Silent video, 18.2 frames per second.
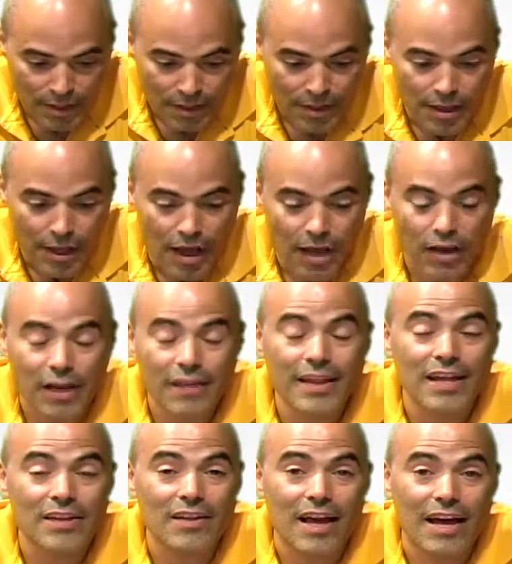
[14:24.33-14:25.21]
And on
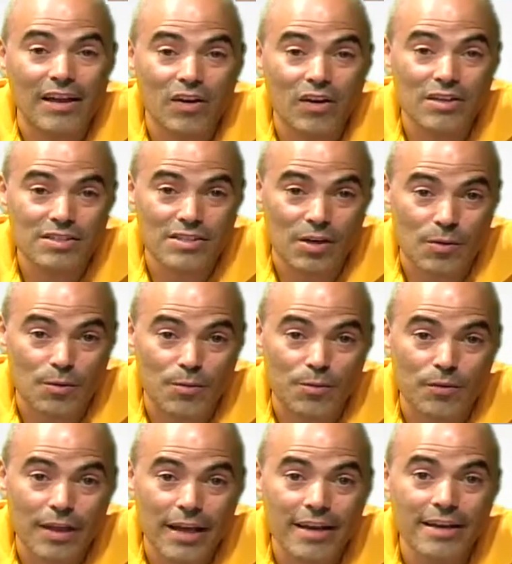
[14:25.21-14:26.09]
that line also,
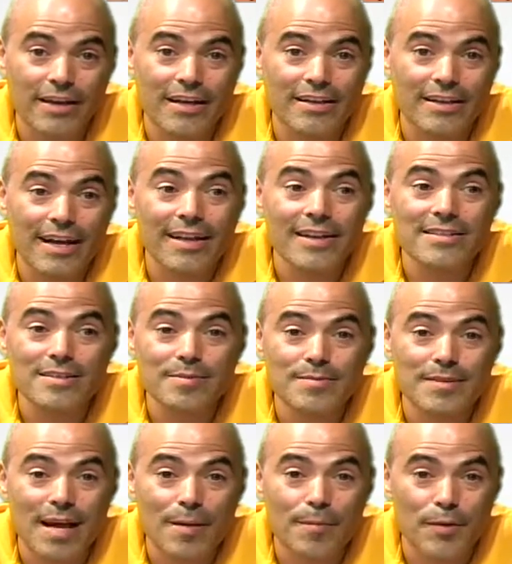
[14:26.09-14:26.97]
late at the end of
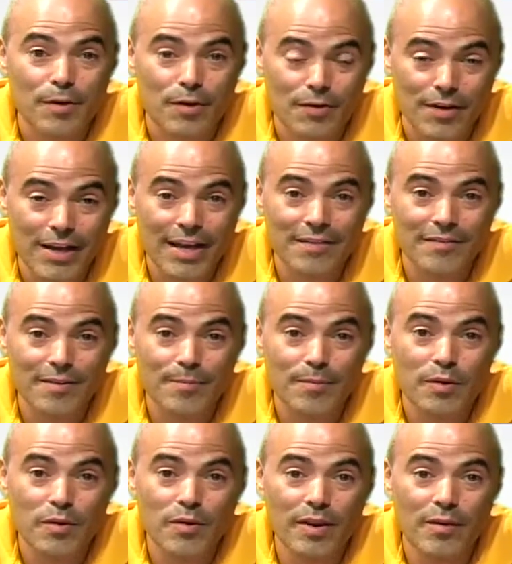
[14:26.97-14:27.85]
September, Creative
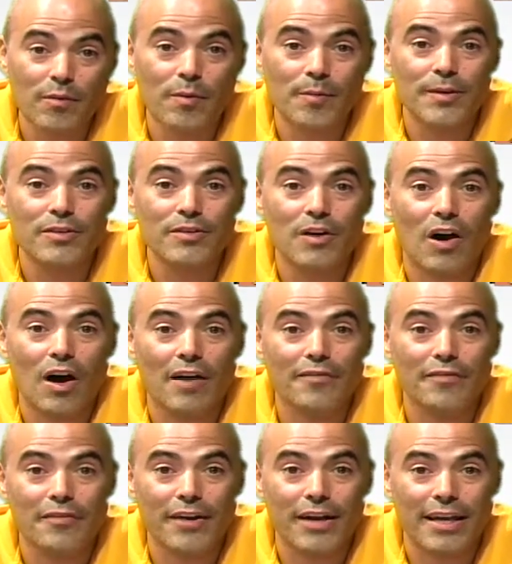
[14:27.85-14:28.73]
Computing will be
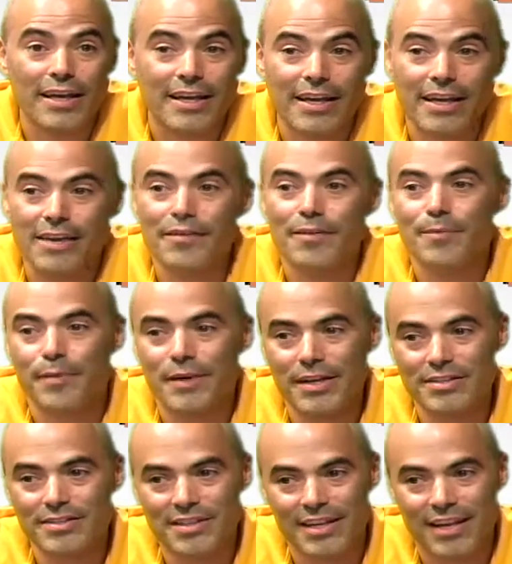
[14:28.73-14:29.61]
offering here in
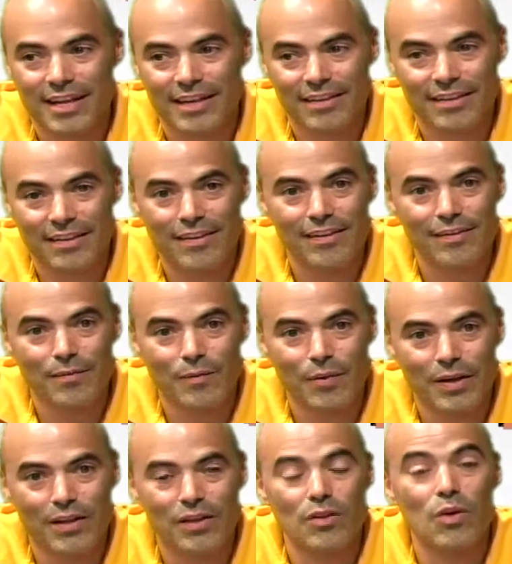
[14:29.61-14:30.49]
Princeton at
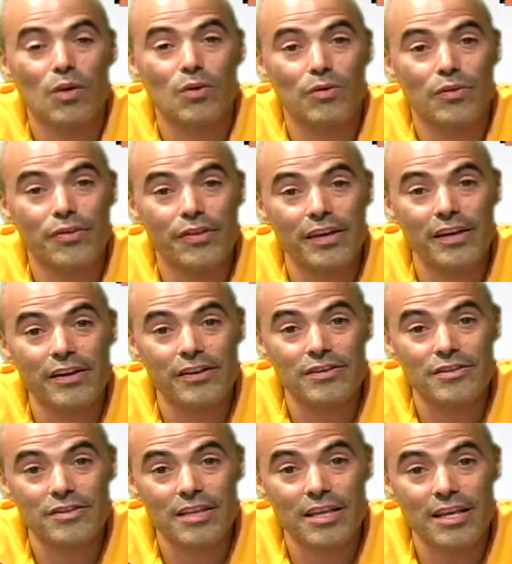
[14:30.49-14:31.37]
one of the local
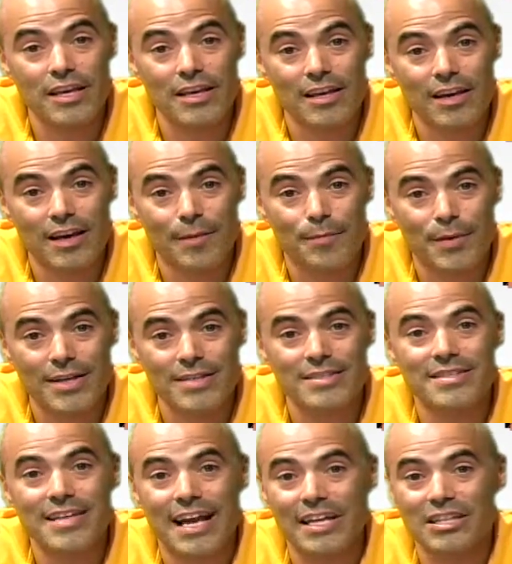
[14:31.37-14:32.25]
theaters a
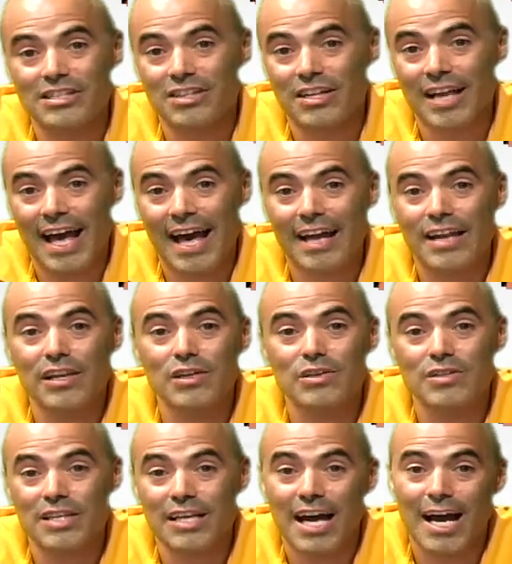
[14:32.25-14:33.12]
presentation on how to
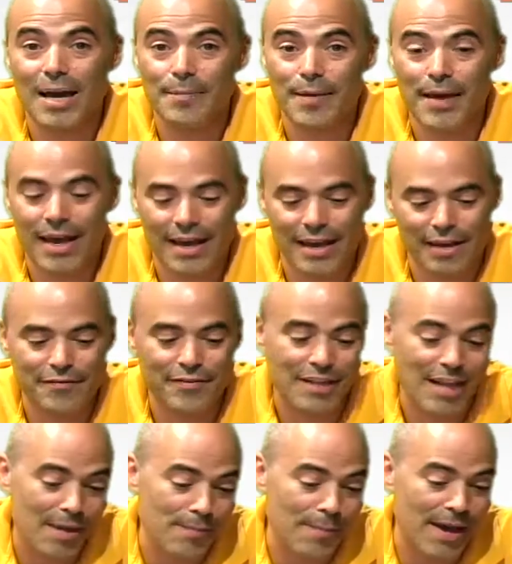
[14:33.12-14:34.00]
use the iPad and, for
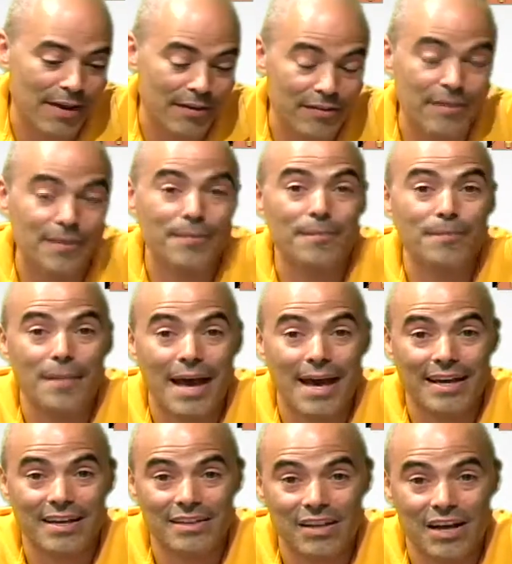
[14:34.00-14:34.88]
that matter, the
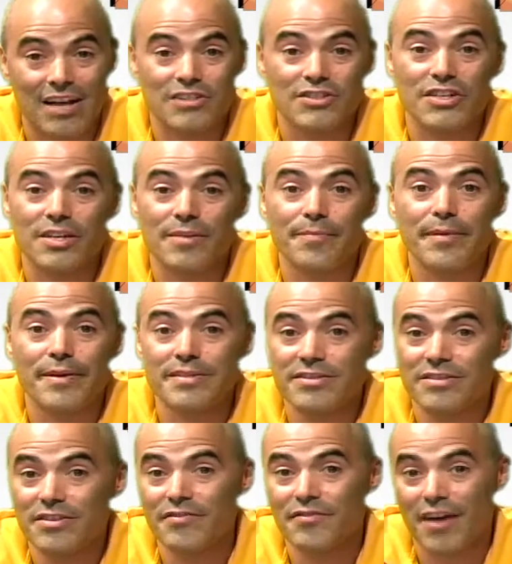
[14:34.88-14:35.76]
Macintosh in a
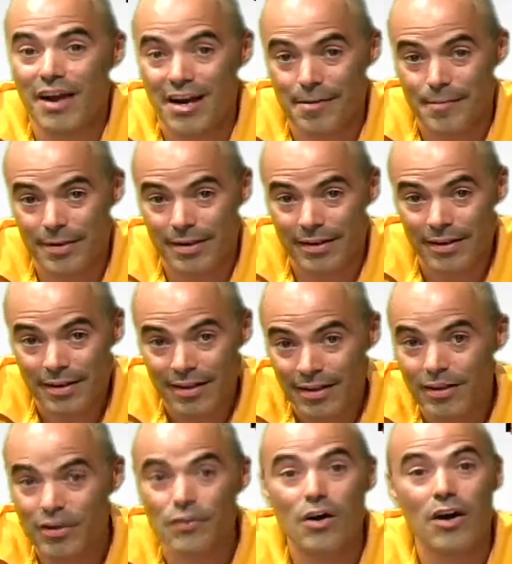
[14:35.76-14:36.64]
business environment.
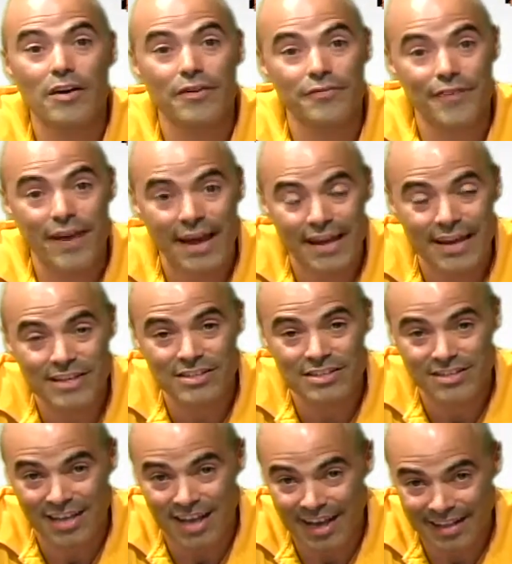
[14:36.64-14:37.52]
You're all invited.
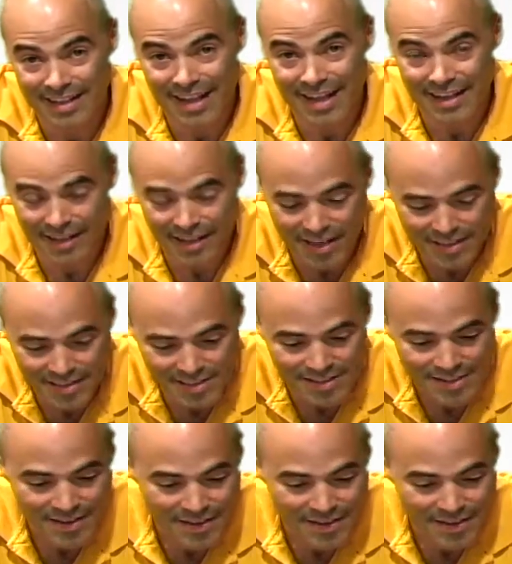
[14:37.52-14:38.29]
Just contact us.